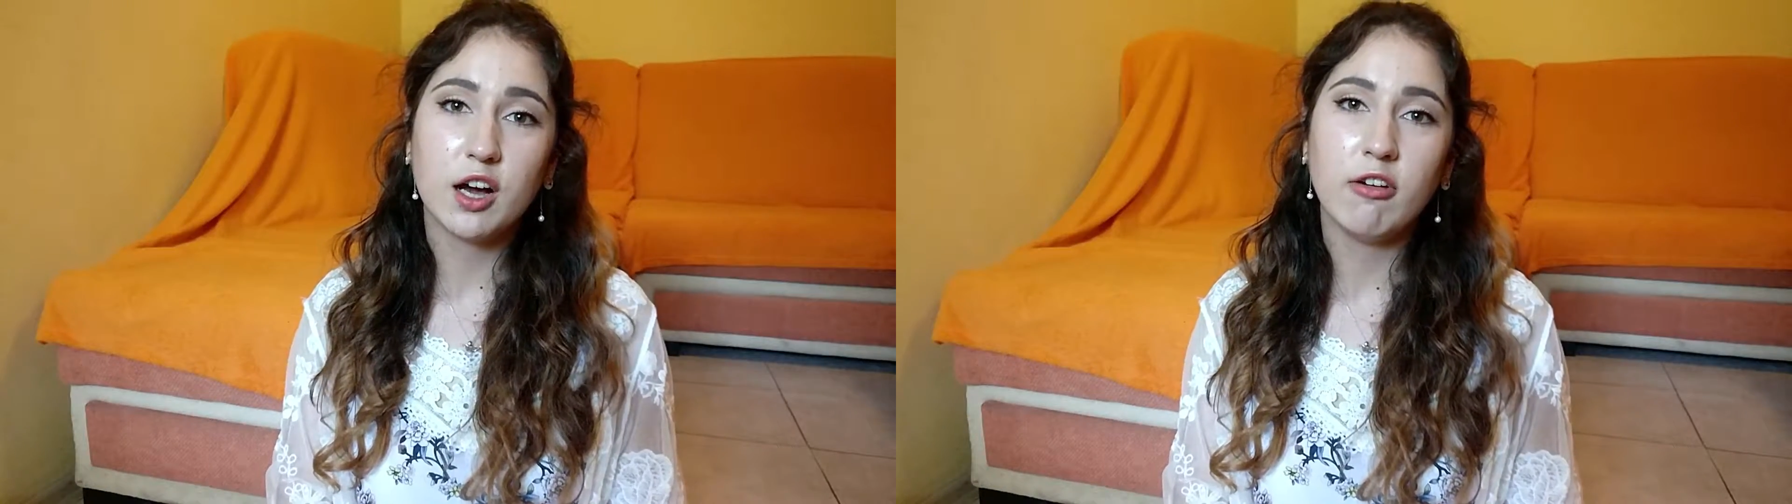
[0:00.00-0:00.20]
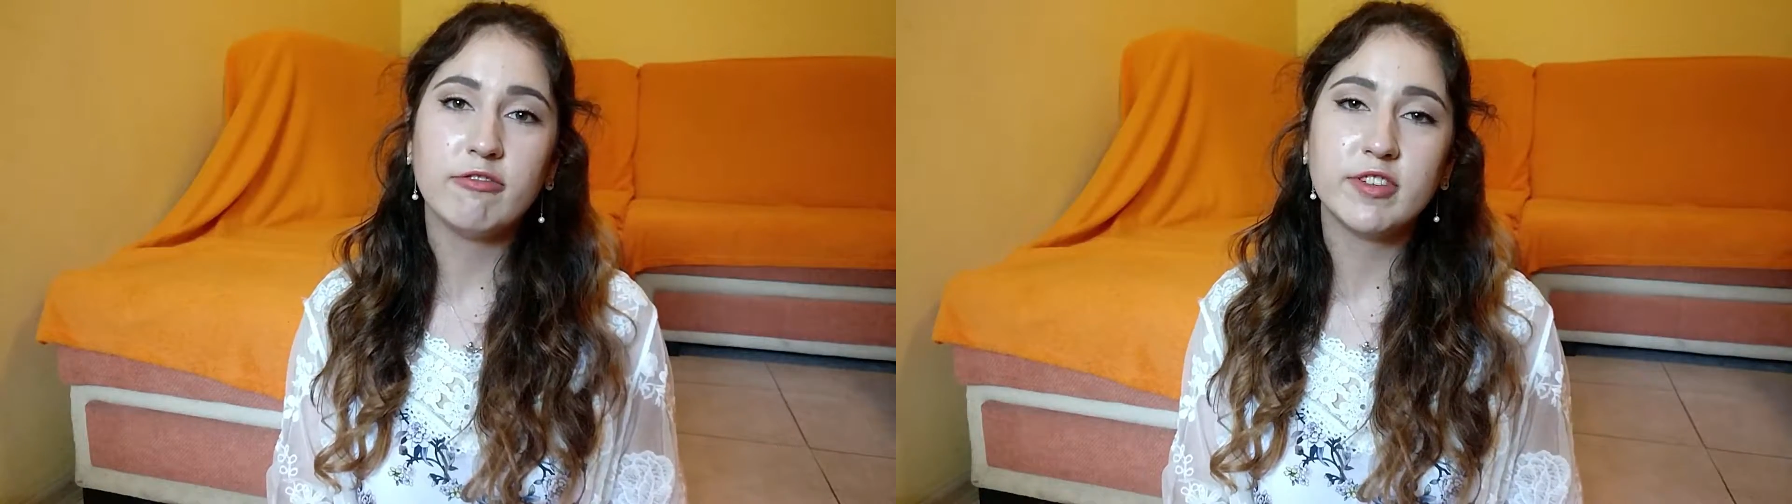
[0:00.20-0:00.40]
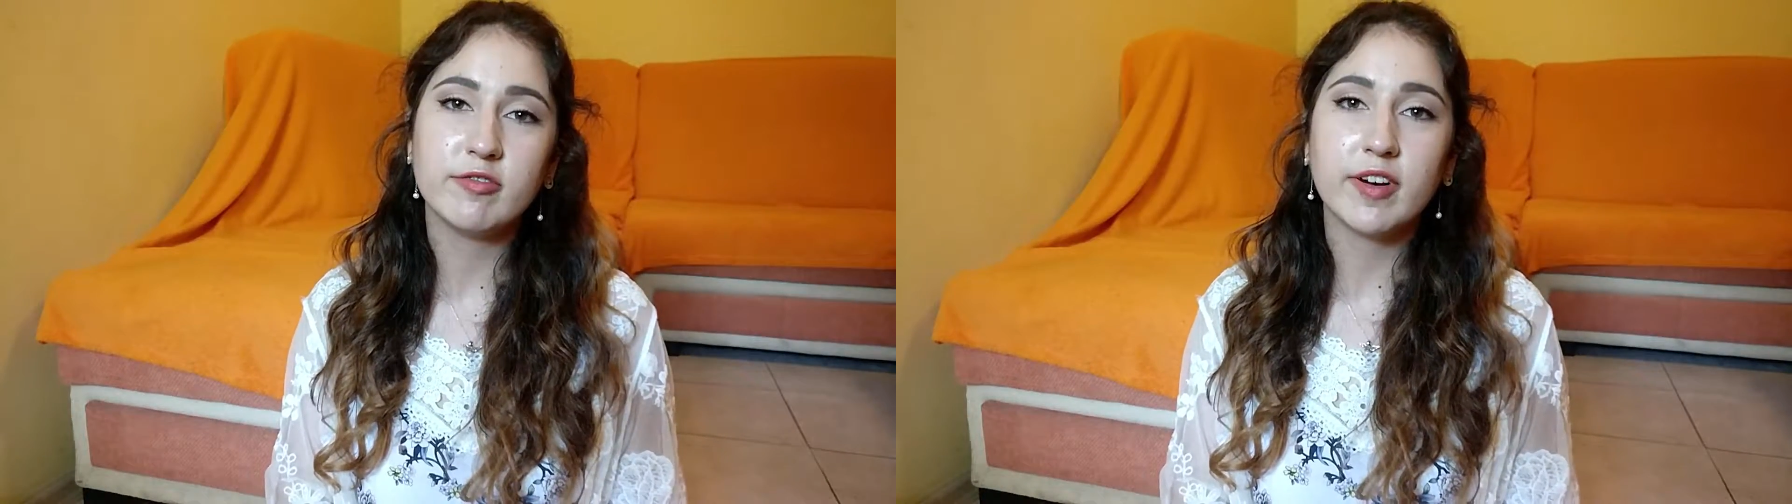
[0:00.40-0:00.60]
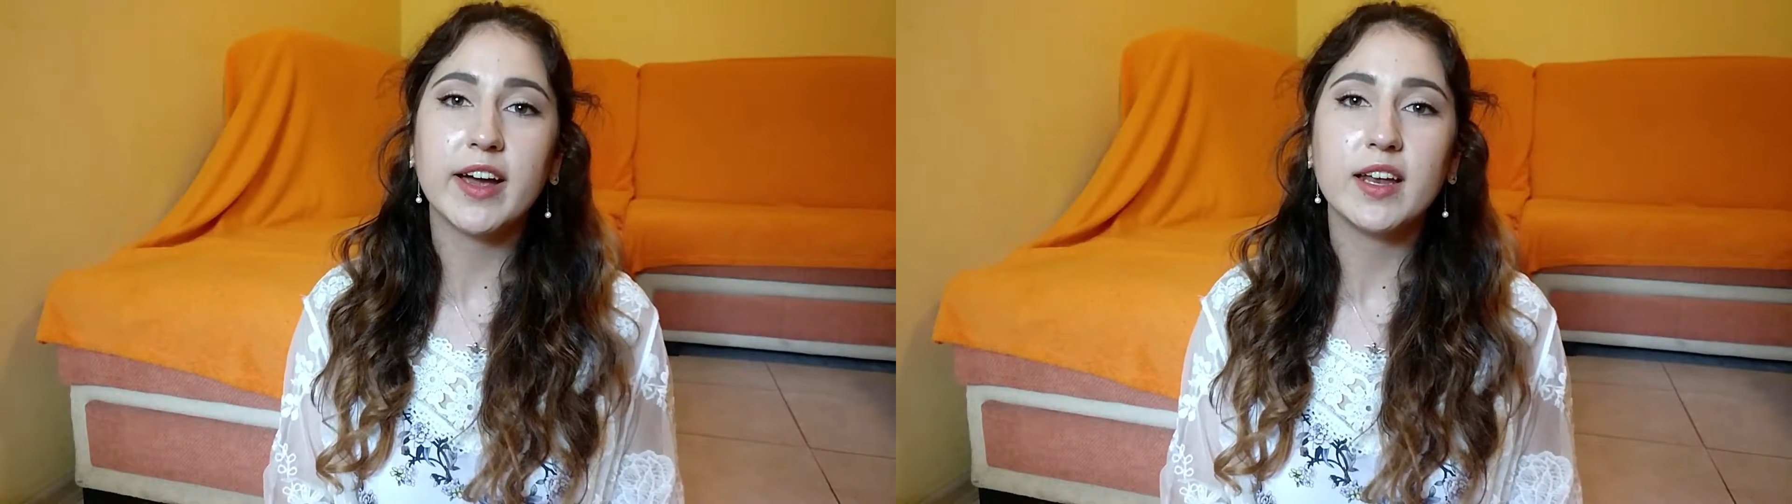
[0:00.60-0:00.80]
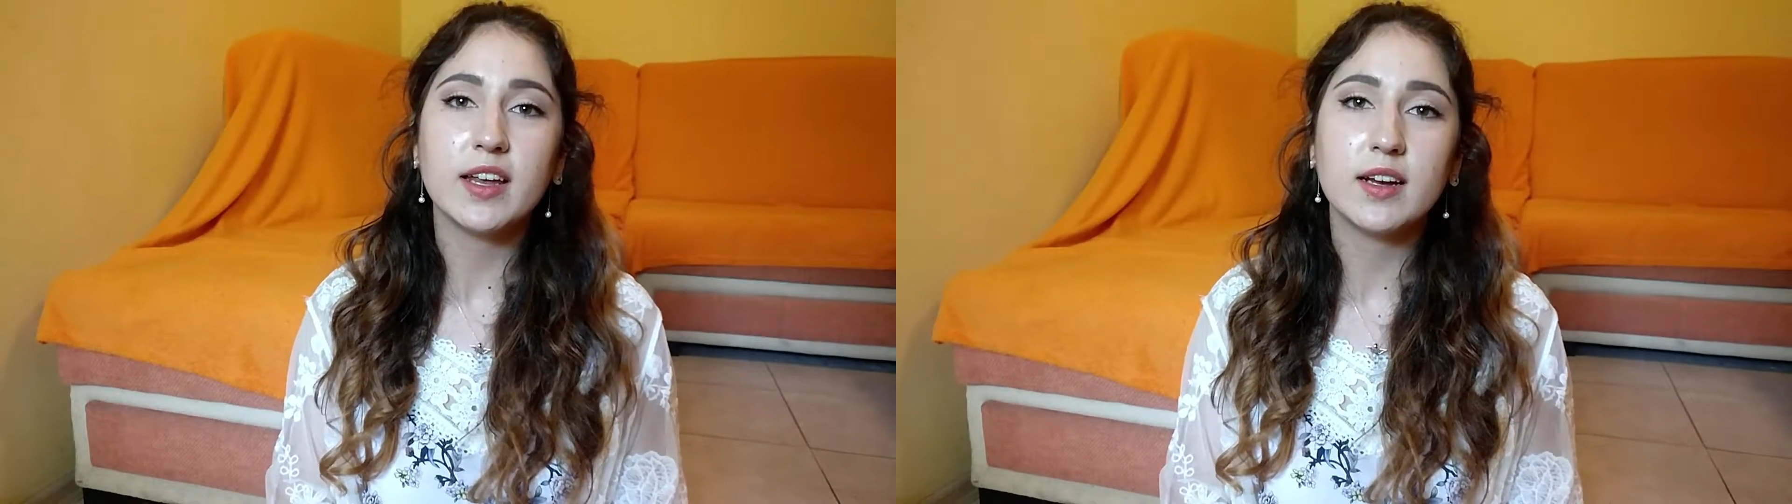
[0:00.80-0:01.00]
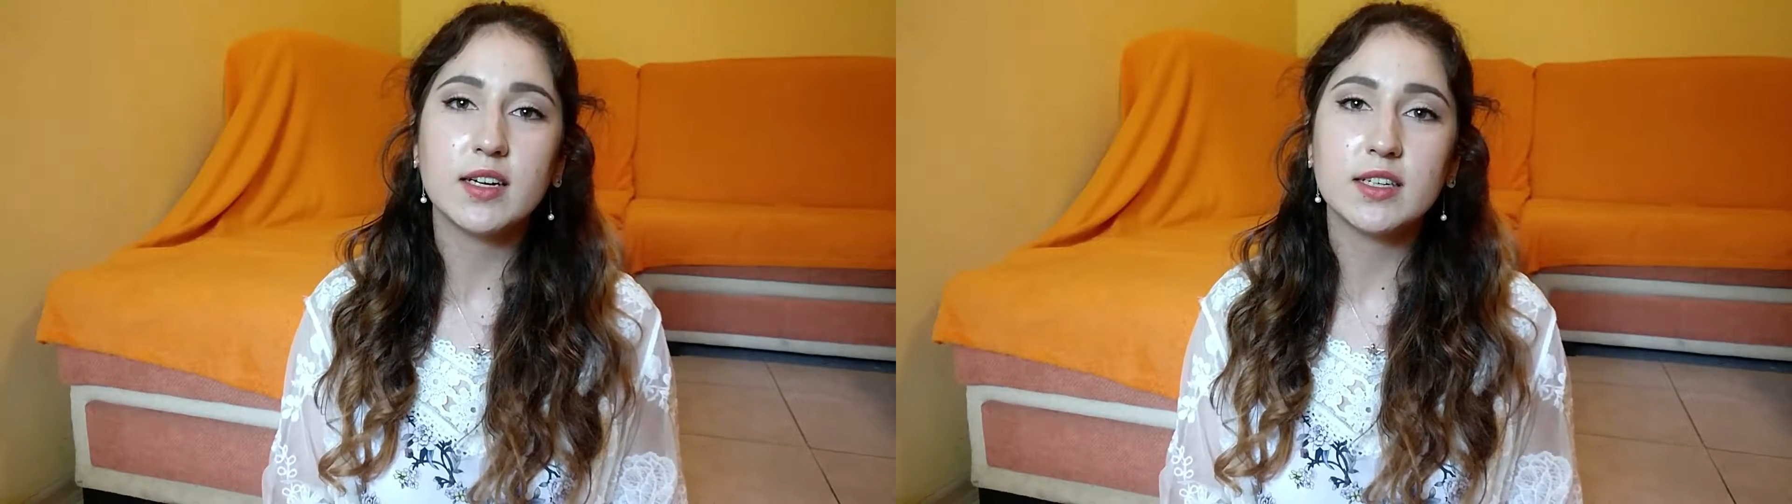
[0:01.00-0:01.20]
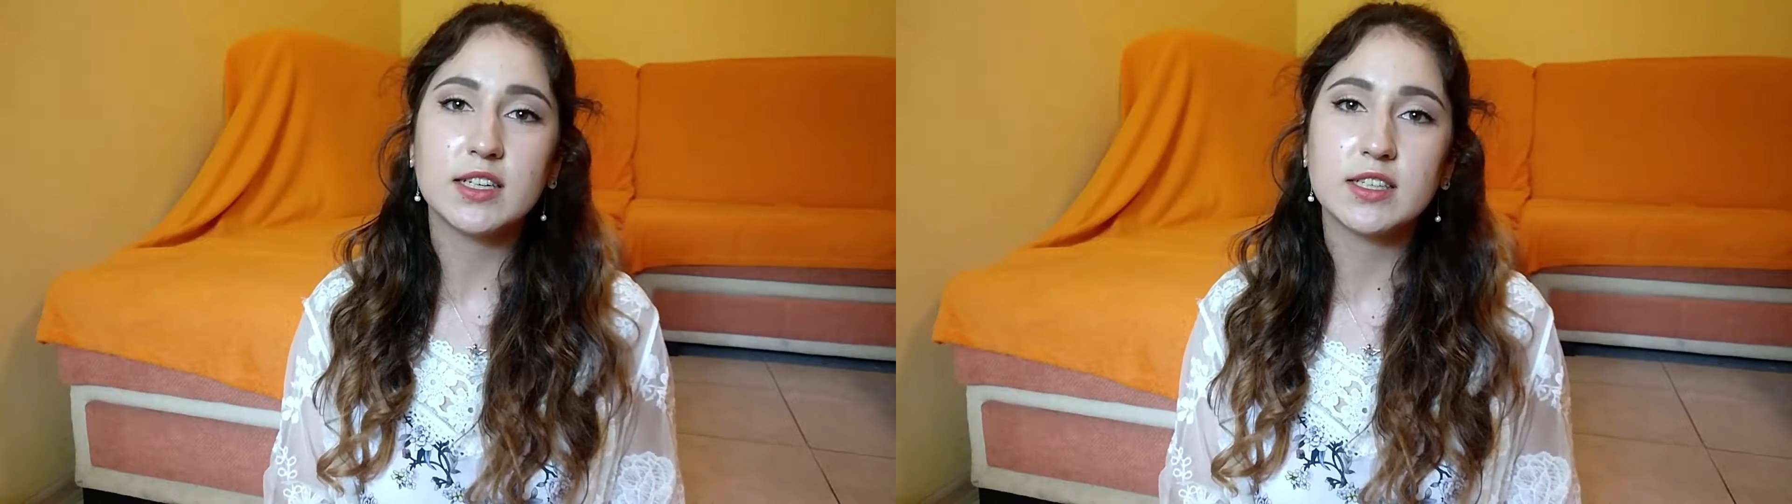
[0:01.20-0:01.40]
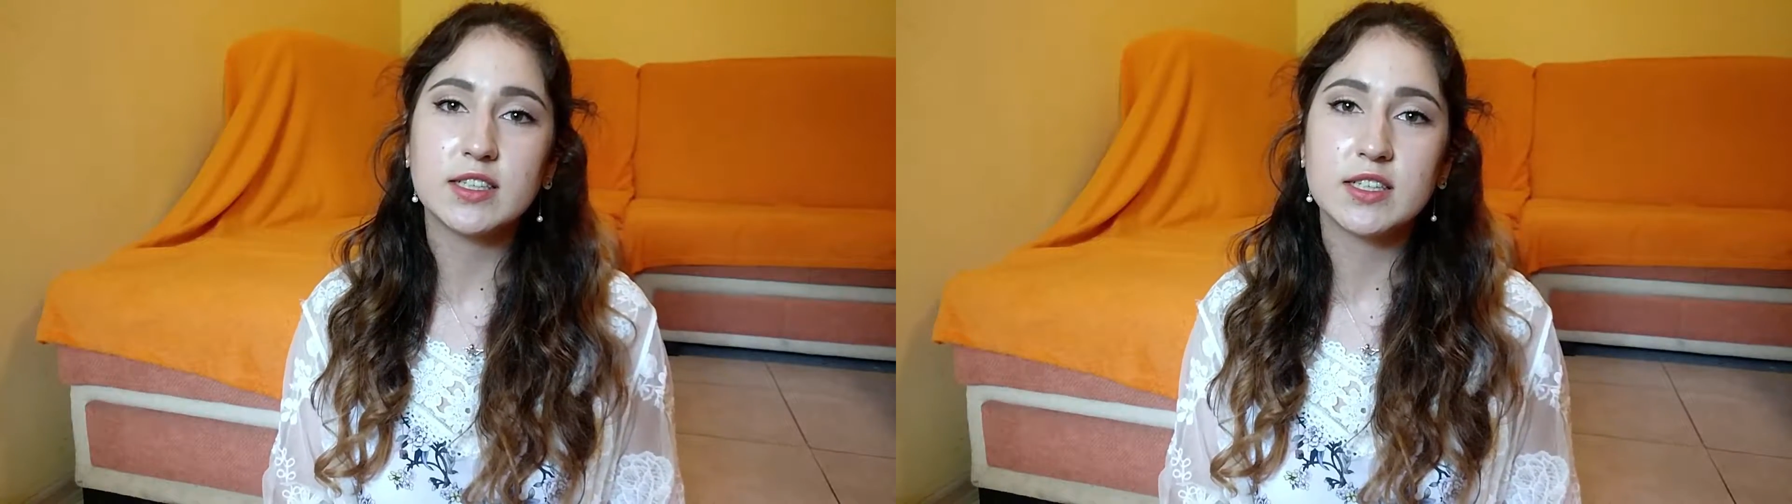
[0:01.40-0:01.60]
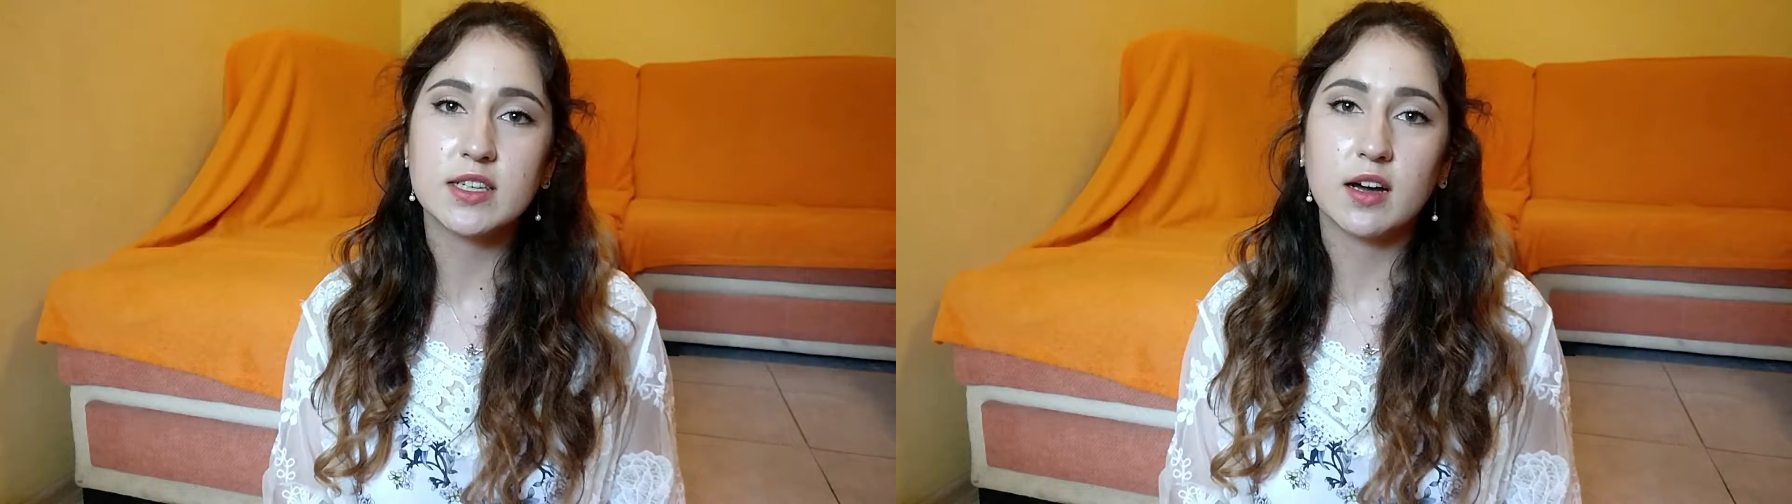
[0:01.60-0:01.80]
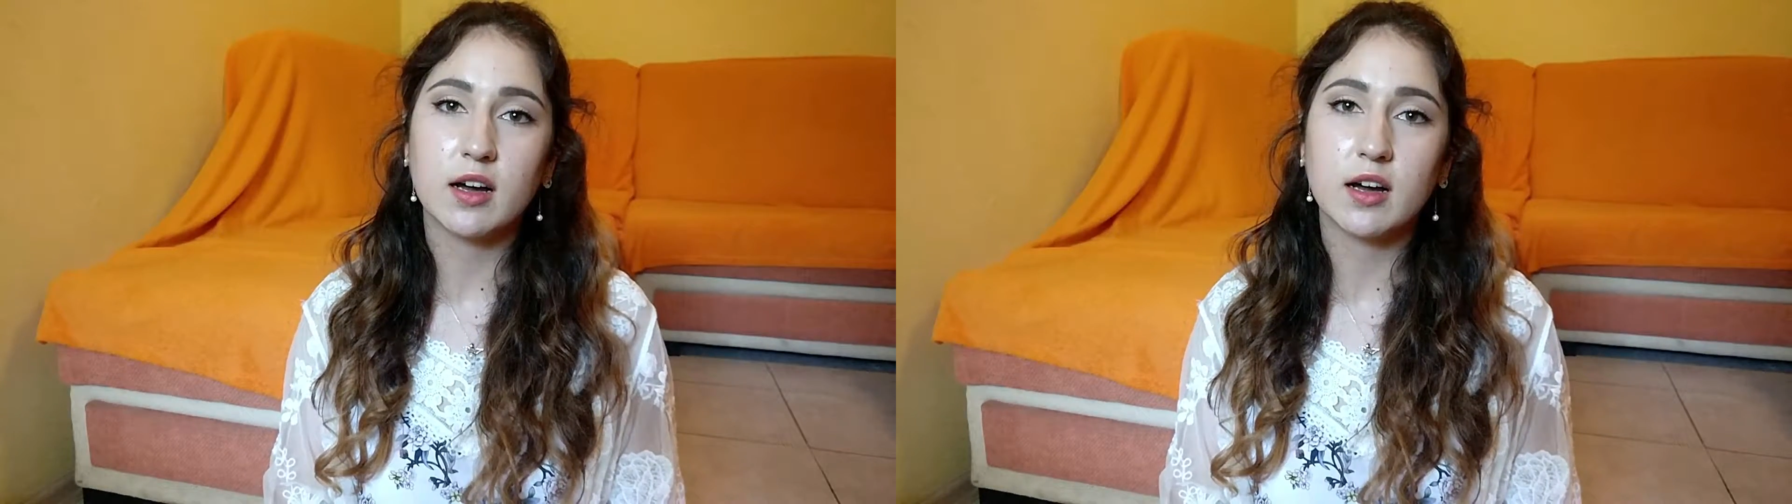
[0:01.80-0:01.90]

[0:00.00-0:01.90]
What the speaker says: of dividing this